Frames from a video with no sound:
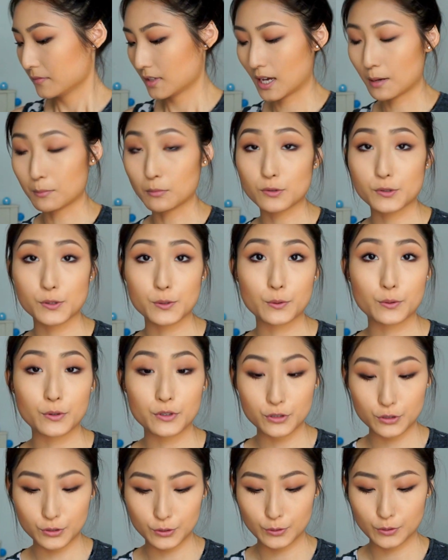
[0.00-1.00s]
I'm also
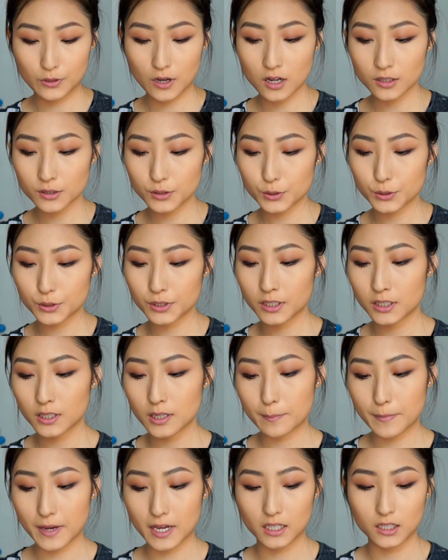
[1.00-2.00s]
going to contour
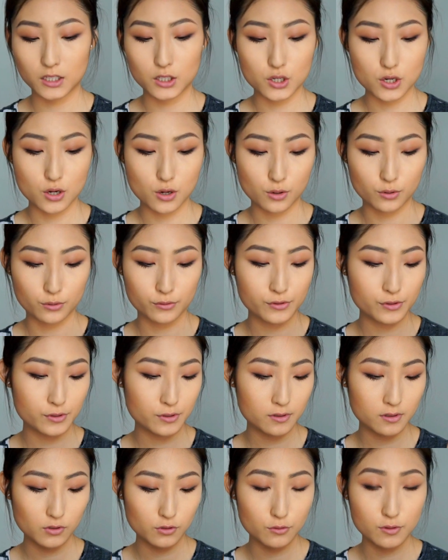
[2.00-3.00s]
my
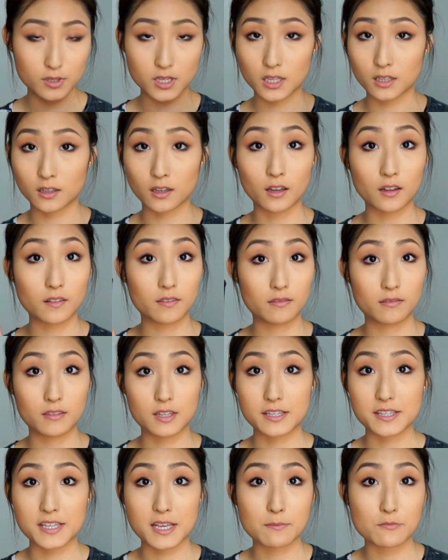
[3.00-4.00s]
nose using the
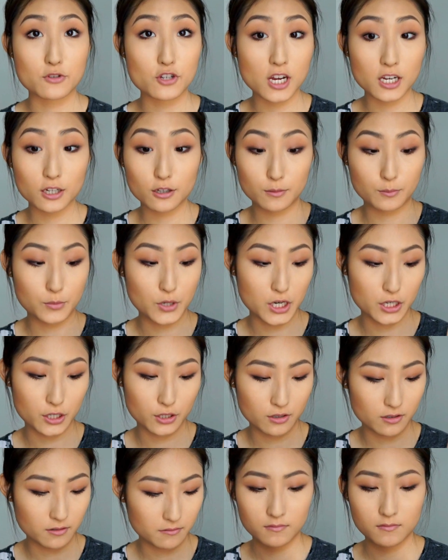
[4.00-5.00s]
same shader
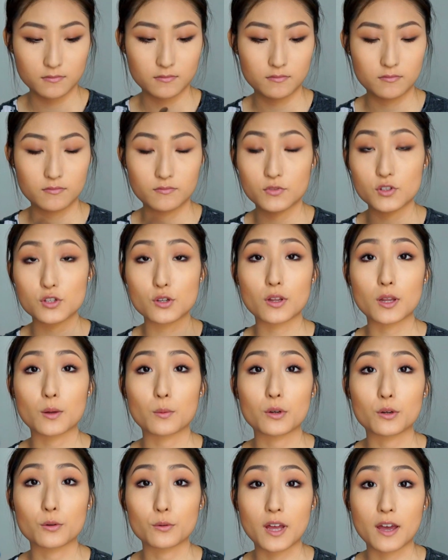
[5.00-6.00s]
brush so that
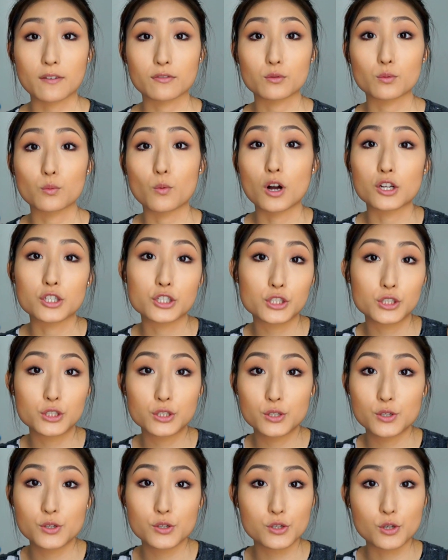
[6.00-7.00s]
we don't have to wash
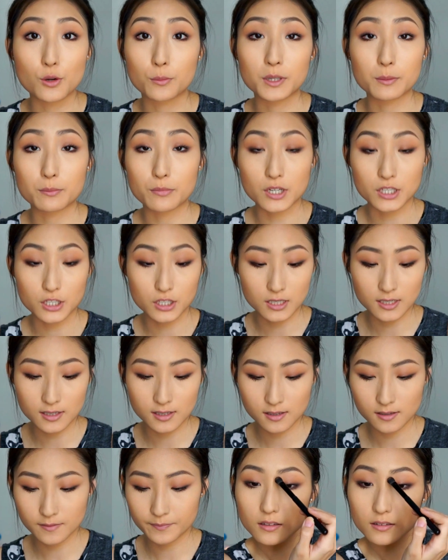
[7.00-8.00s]
so many
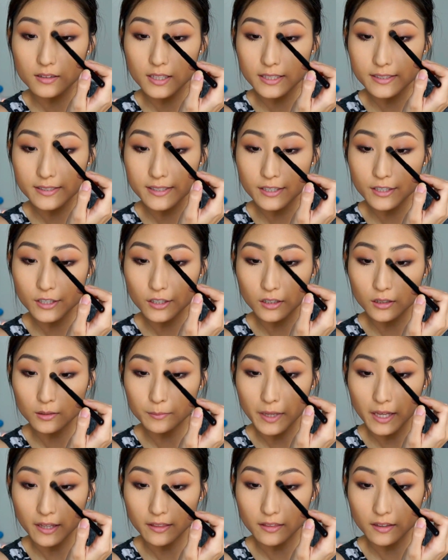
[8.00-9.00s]
brushes. Lazy girl
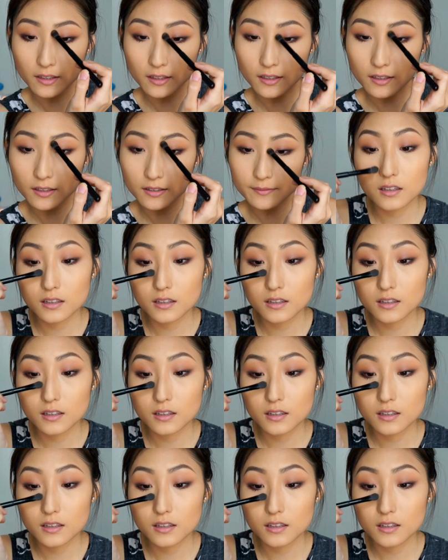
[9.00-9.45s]
method.